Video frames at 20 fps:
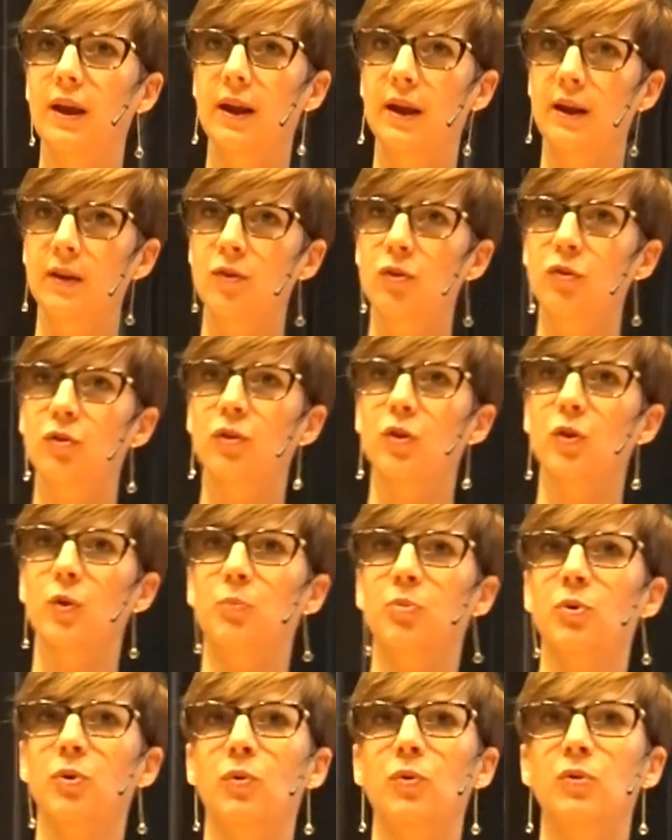enter your
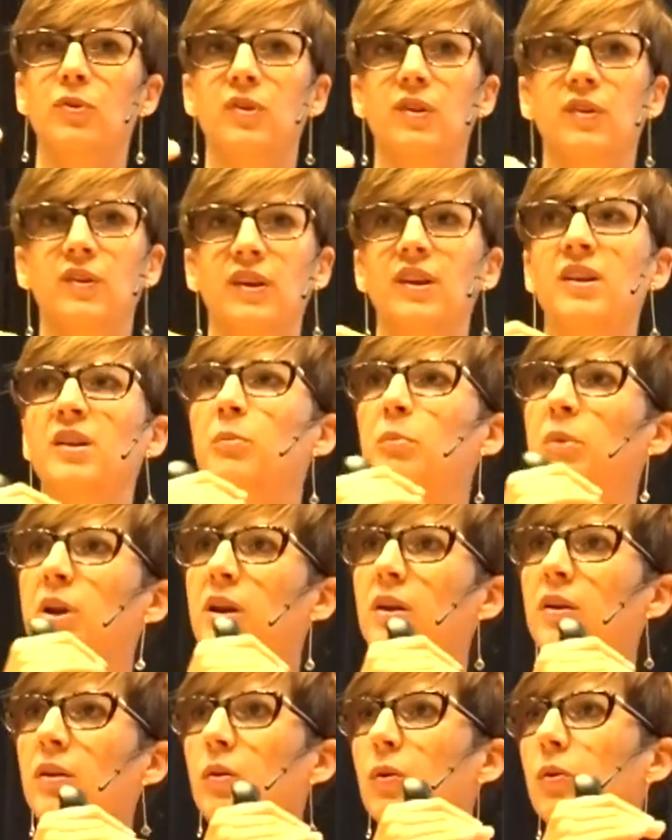process in the
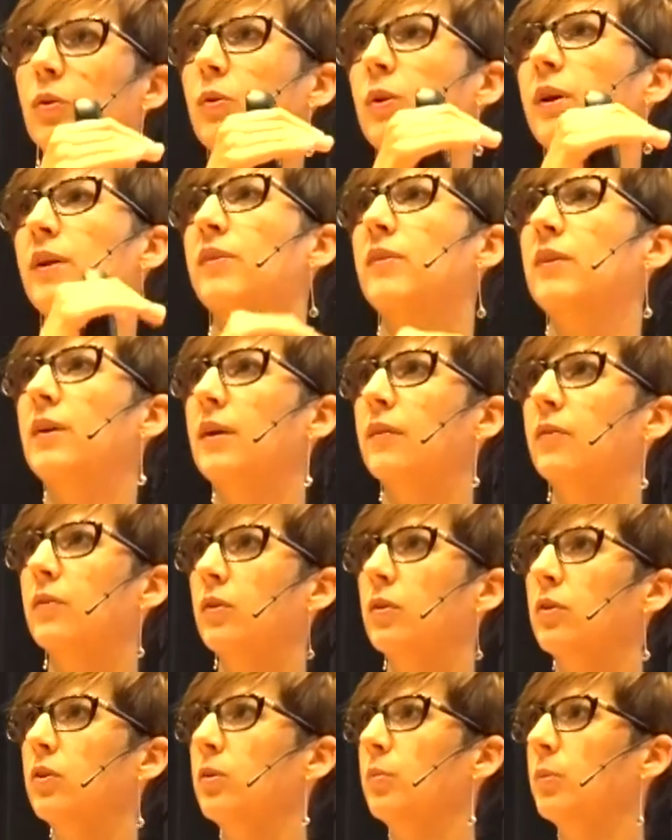middle or at the end
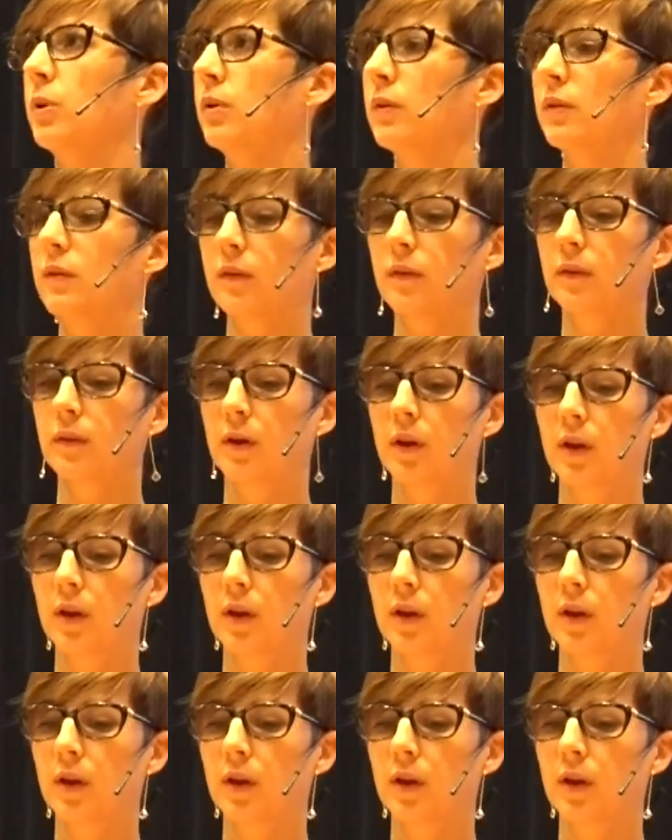document.